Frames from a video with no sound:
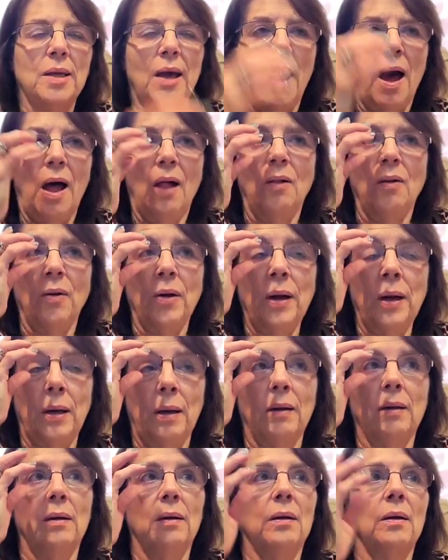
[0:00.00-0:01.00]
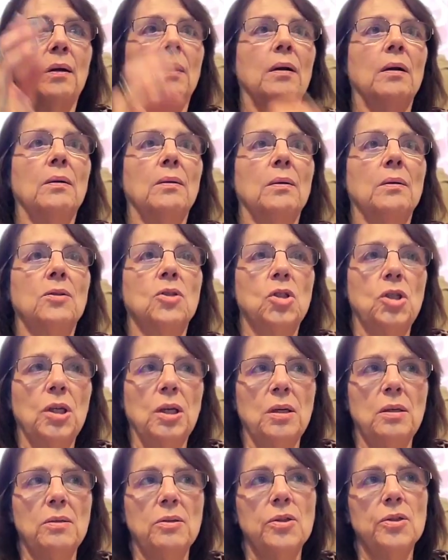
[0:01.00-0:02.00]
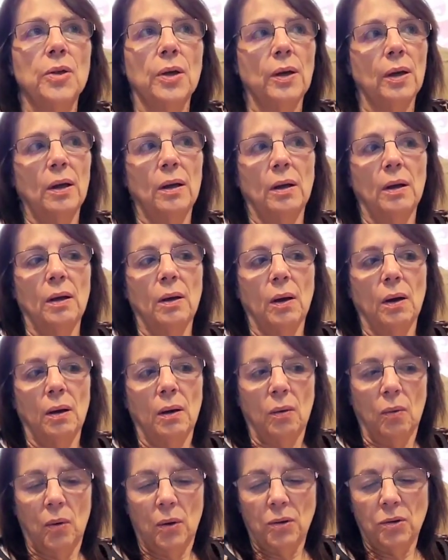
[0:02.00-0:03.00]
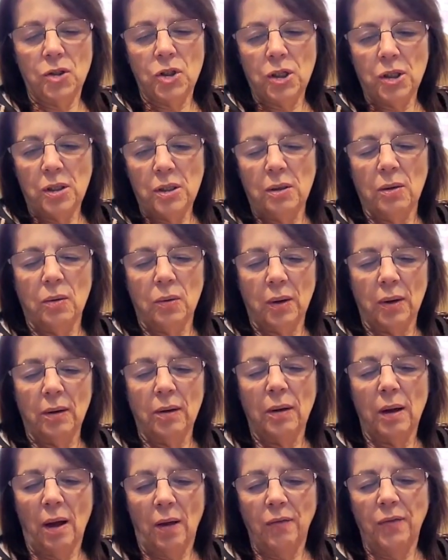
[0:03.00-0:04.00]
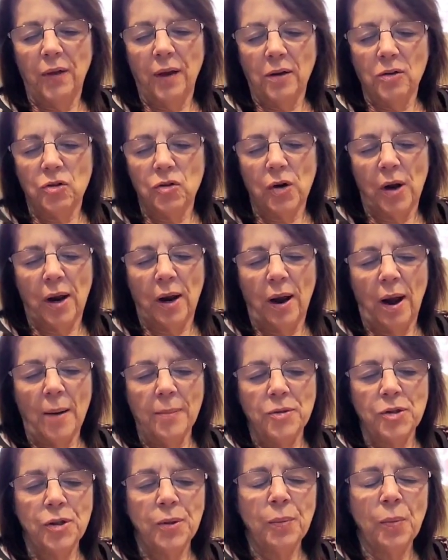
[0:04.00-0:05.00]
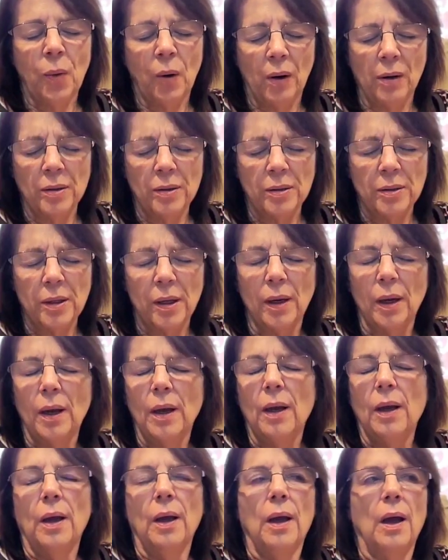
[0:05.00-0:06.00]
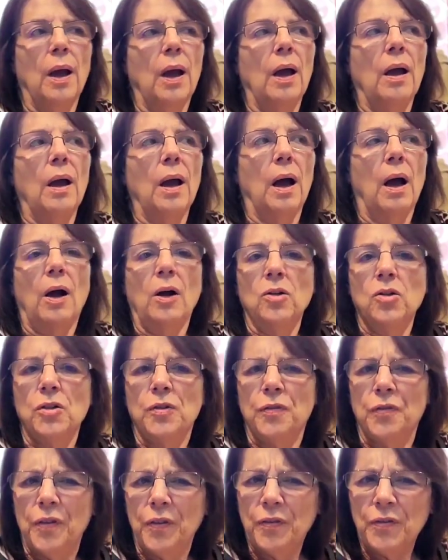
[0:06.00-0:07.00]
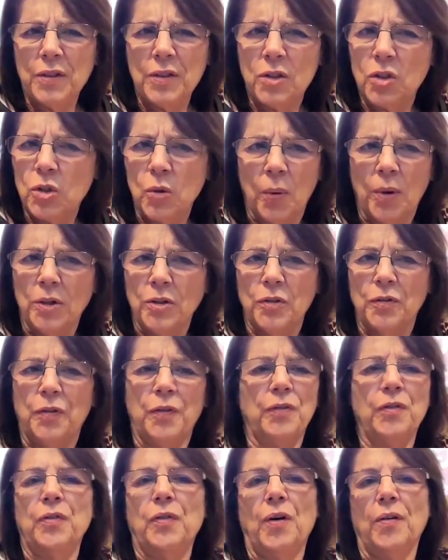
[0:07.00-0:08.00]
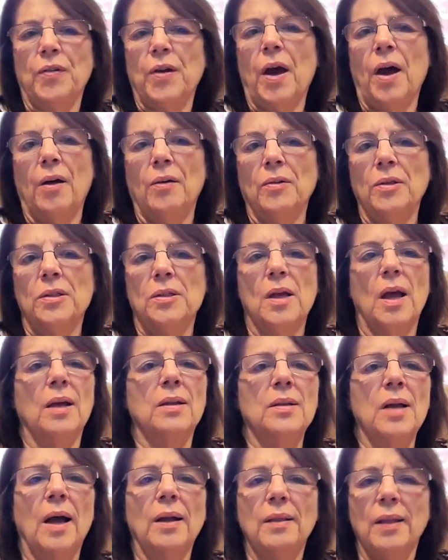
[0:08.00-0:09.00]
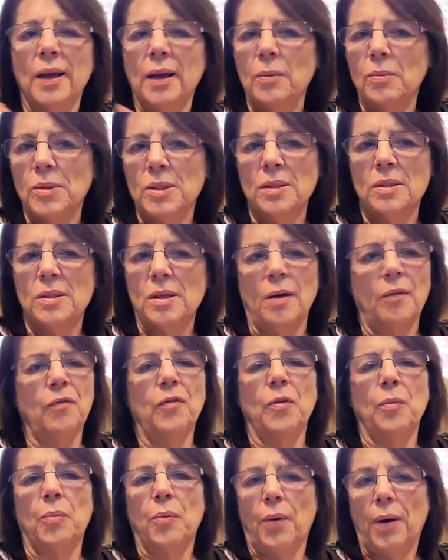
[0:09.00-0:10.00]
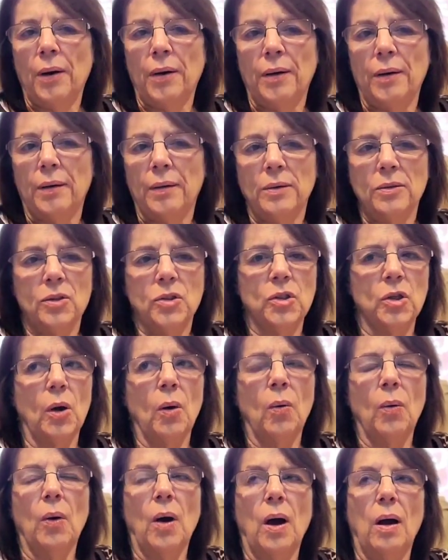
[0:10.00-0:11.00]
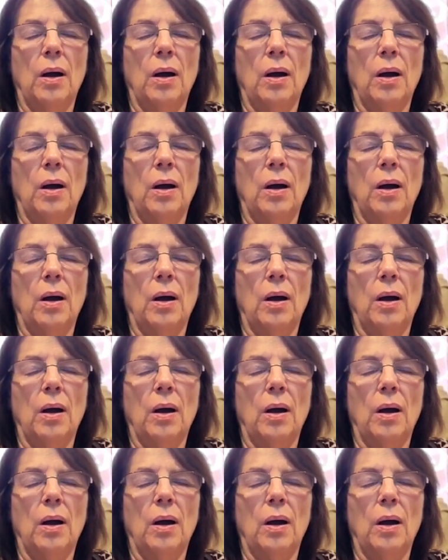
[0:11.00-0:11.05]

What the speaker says: calorie cheese or healthy extra A option was 150 to 155 calories. And I think it was the same for the bread. So